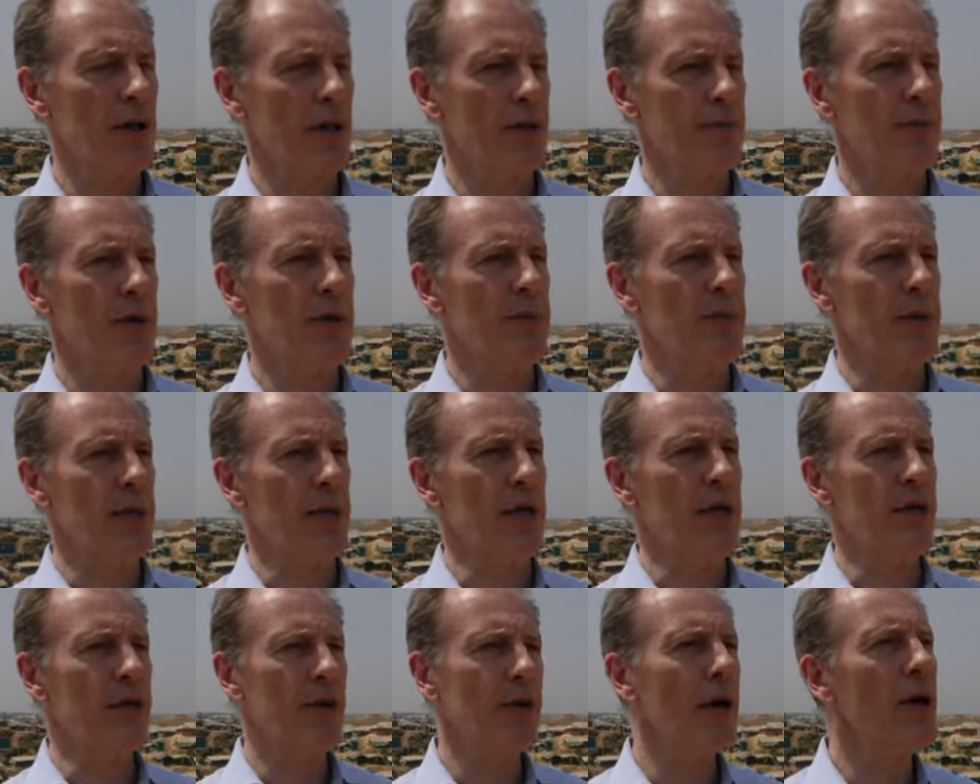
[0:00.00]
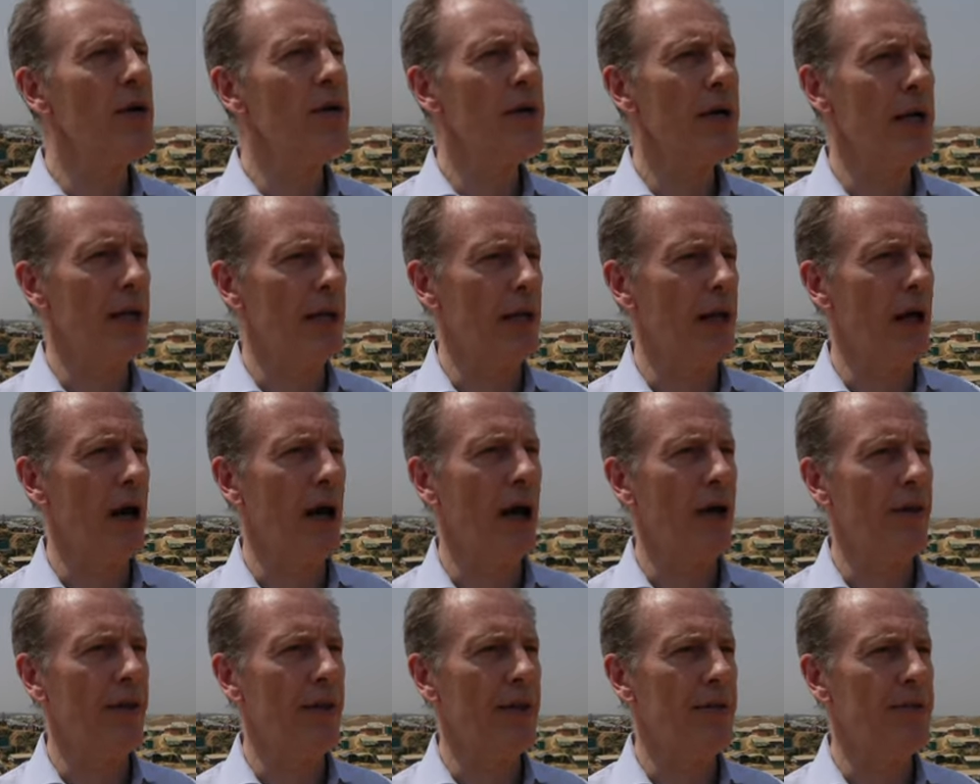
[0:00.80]
on at the moment? Not only
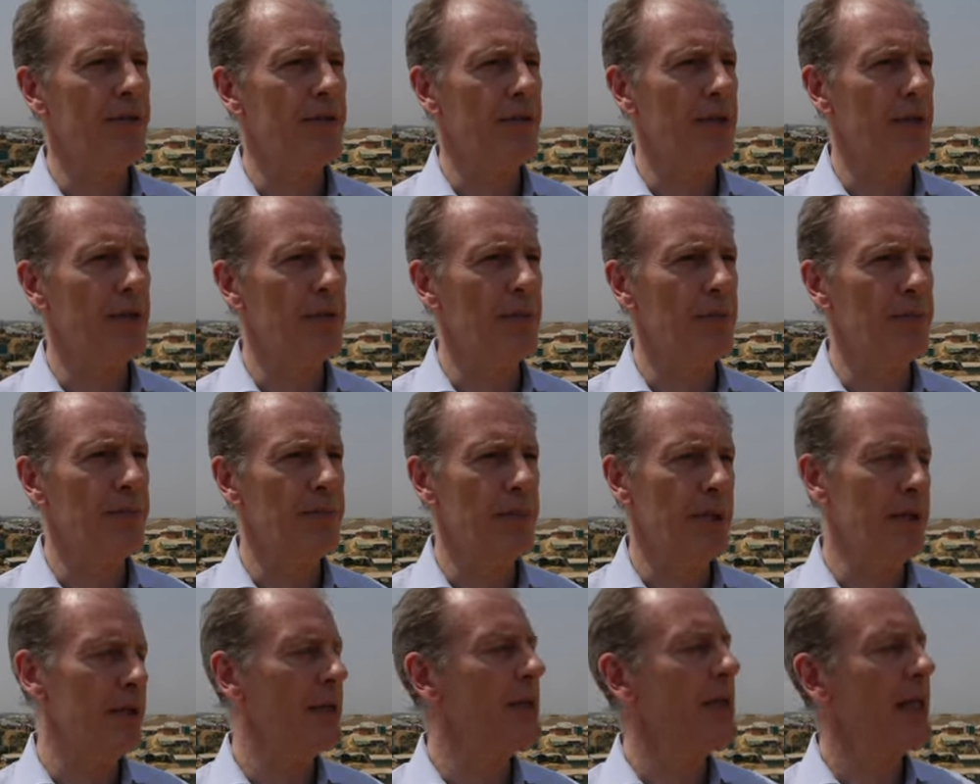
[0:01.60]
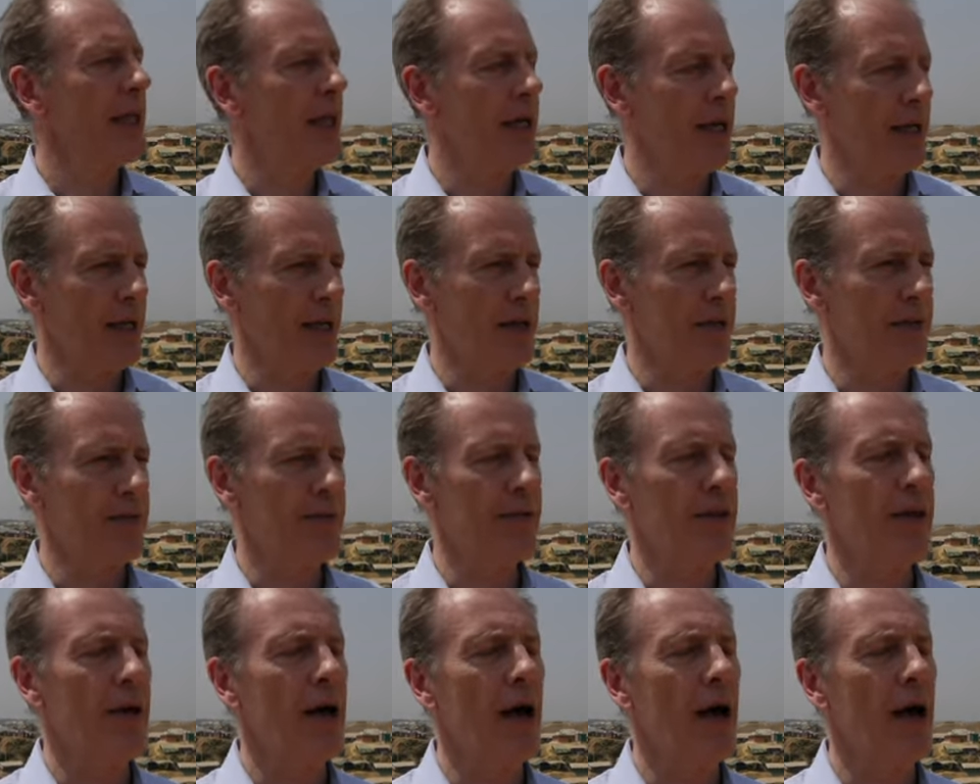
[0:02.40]
are there still killings,